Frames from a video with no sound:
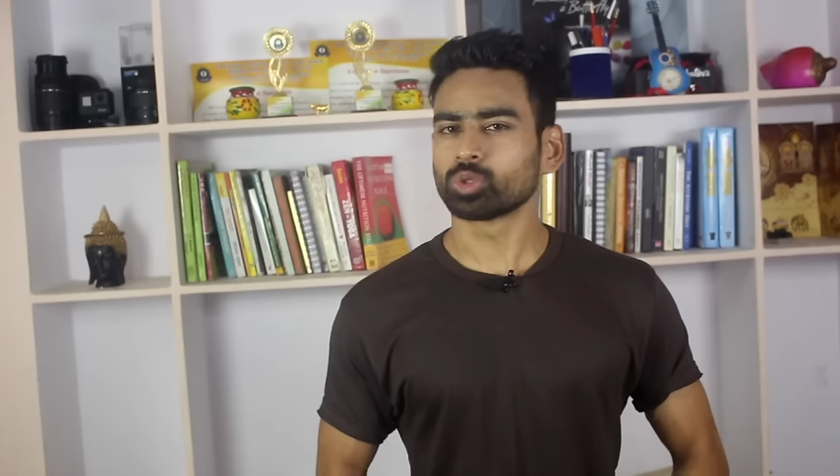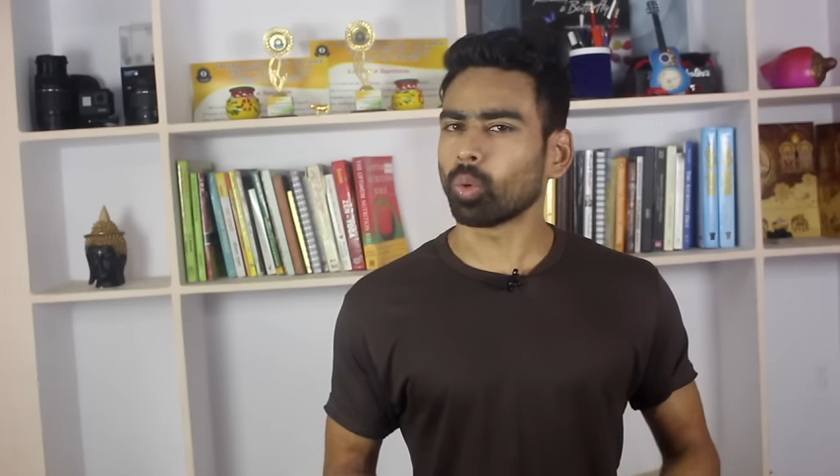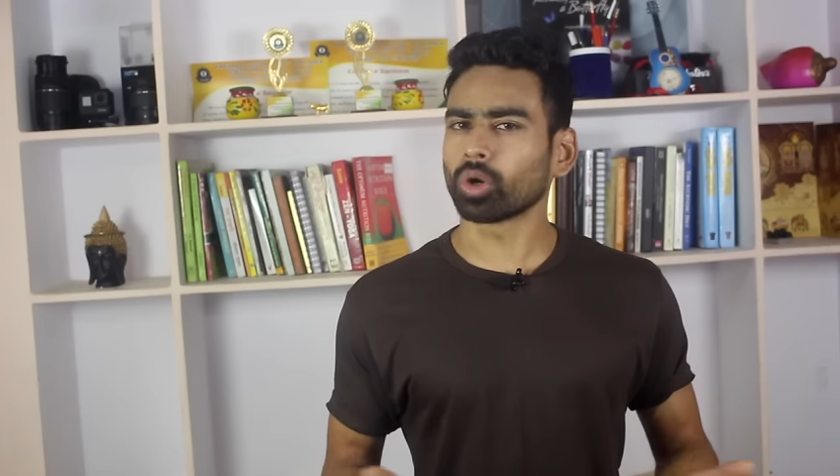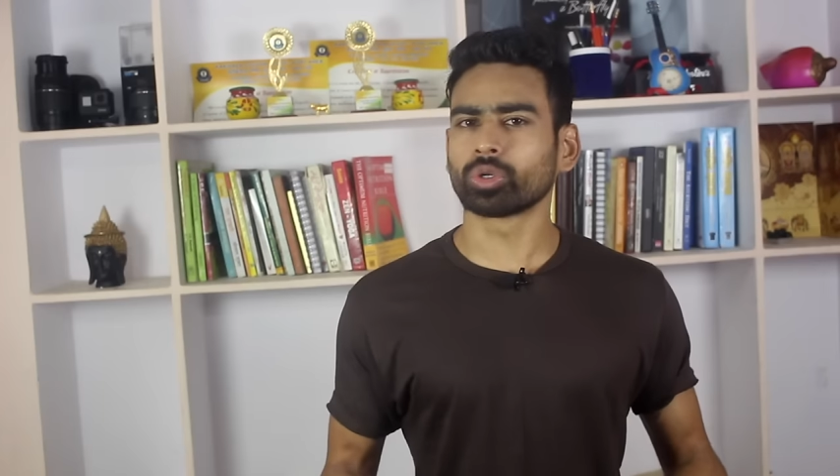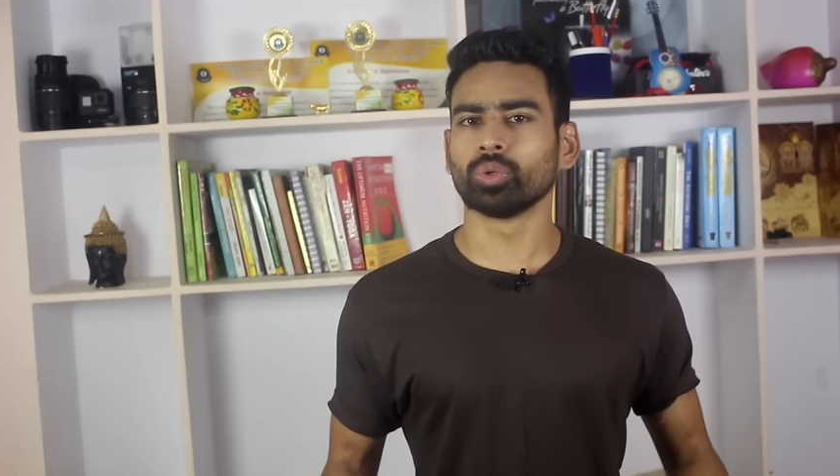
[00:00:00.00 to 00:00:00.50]
So
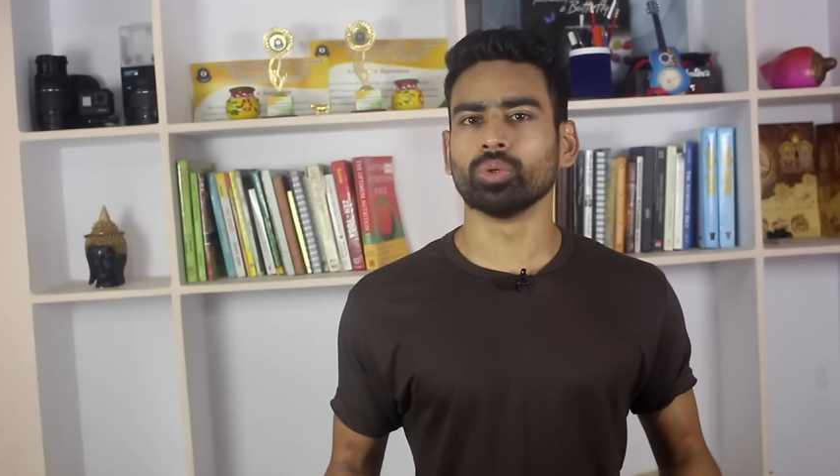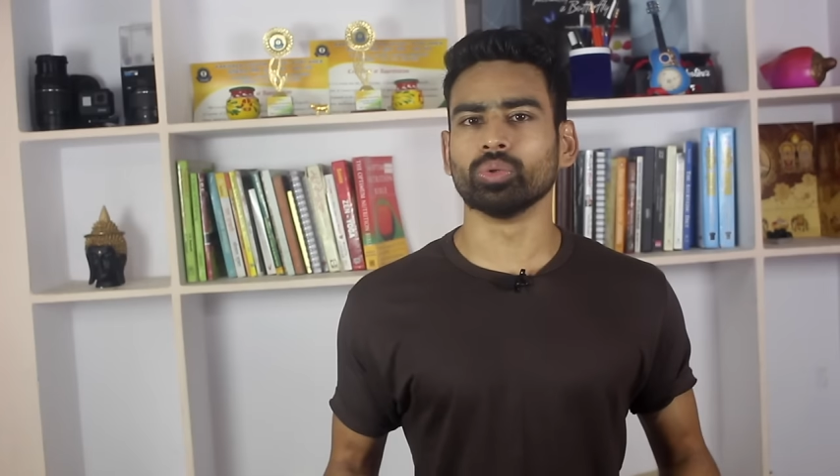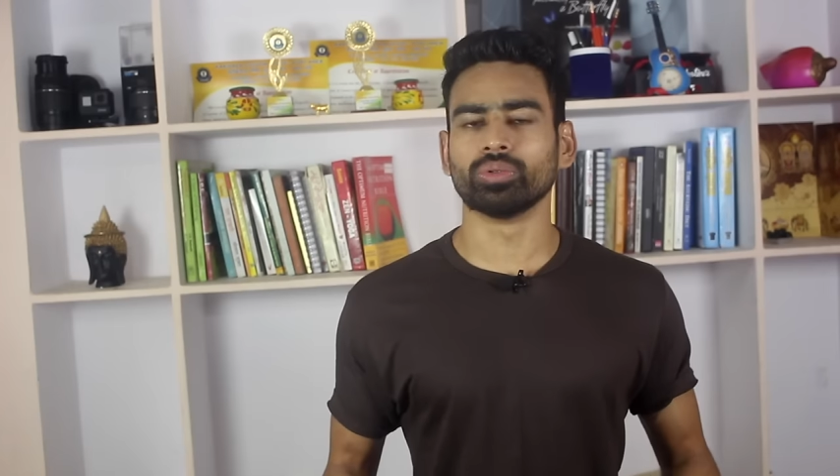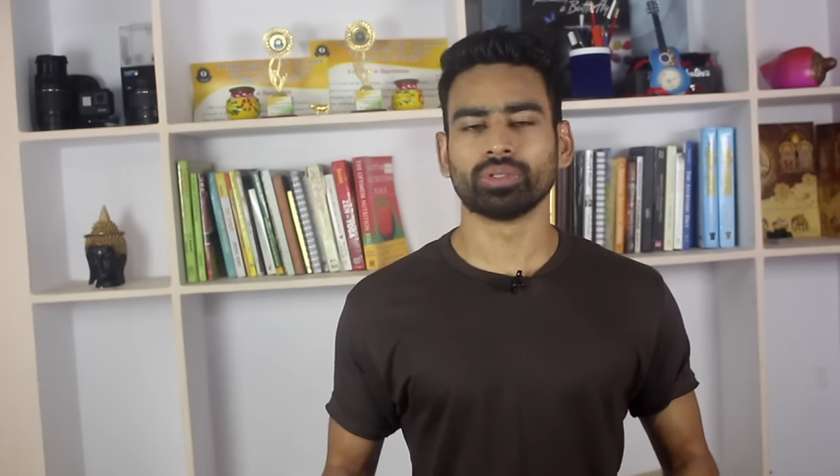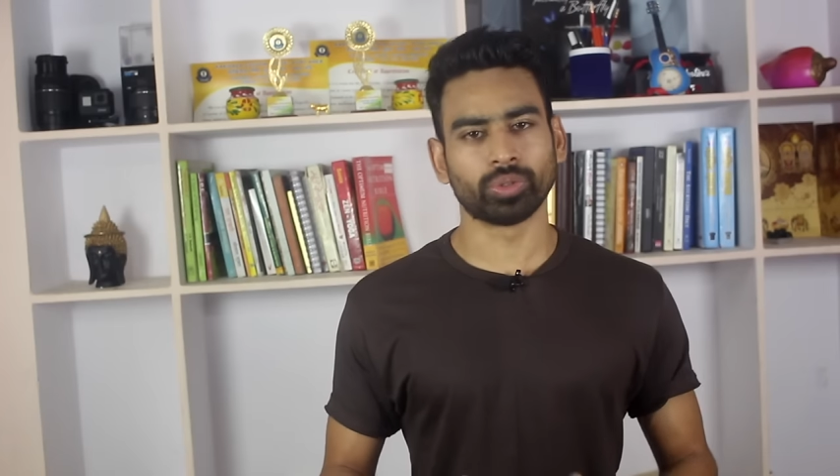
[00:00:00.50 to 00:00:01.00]
what to
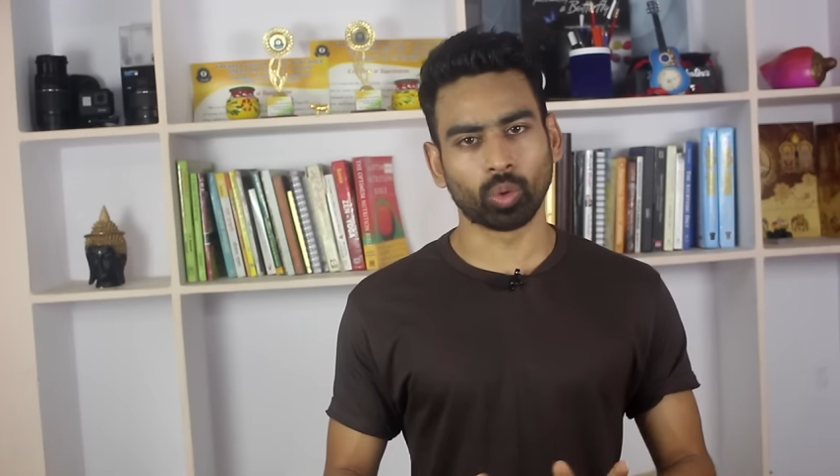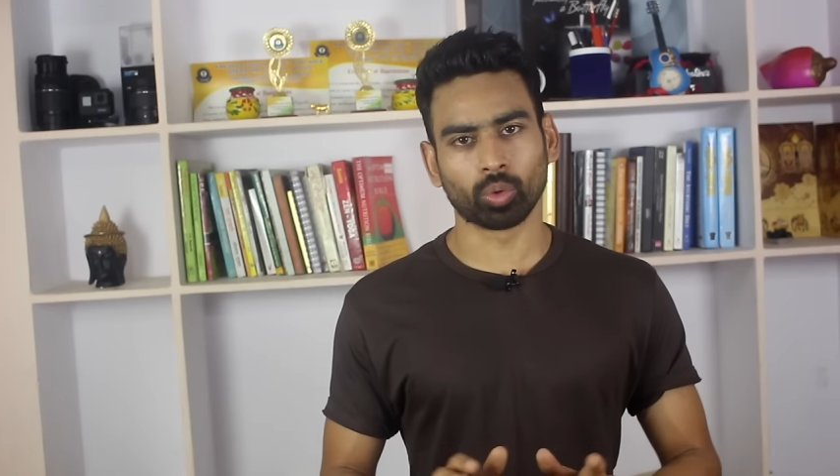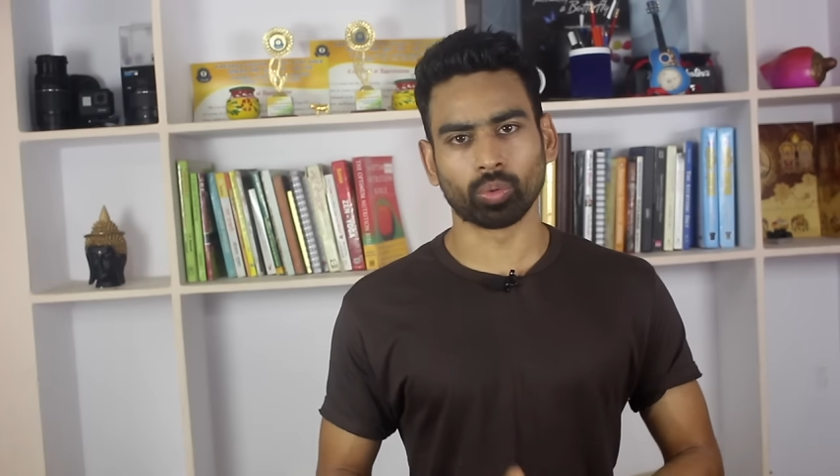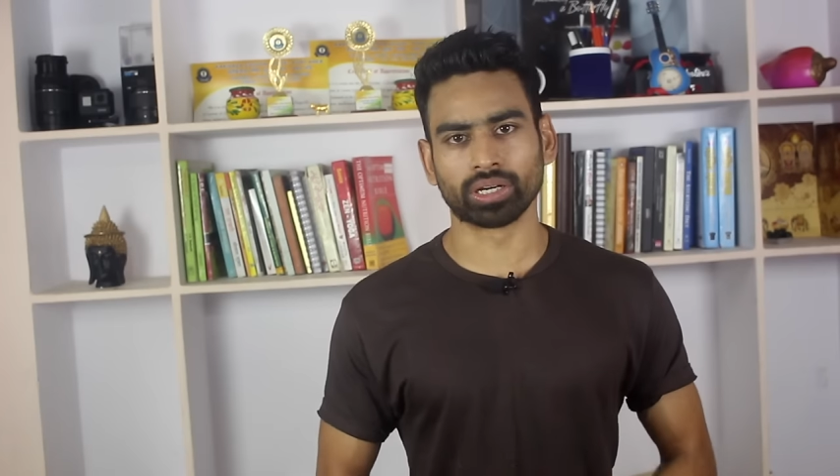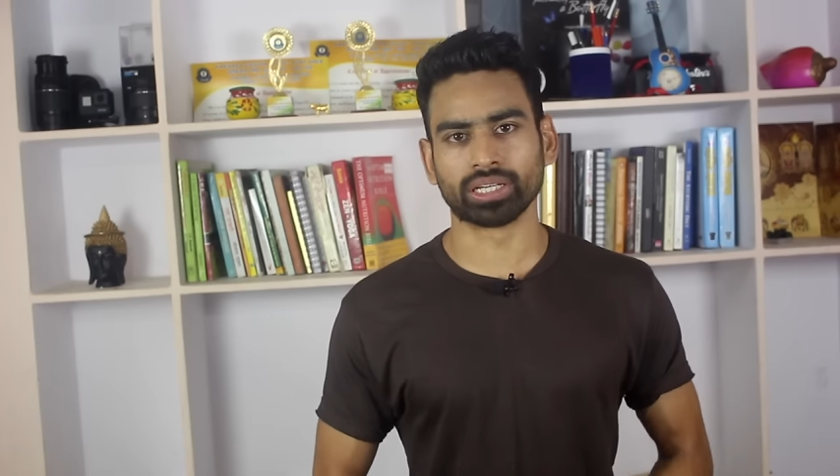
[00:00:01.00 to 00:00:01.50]
do?
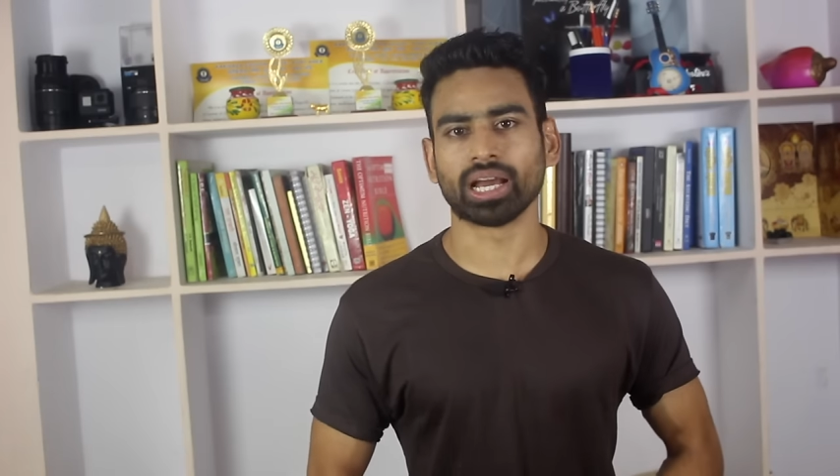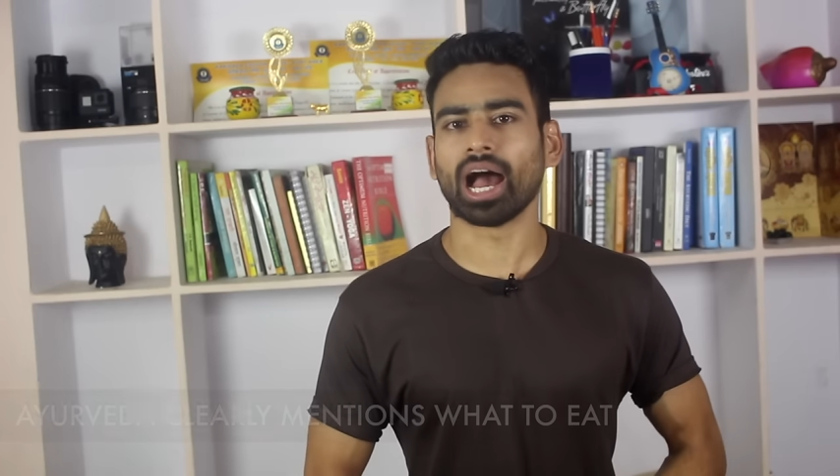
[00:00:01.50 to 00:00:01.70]
Don't worry.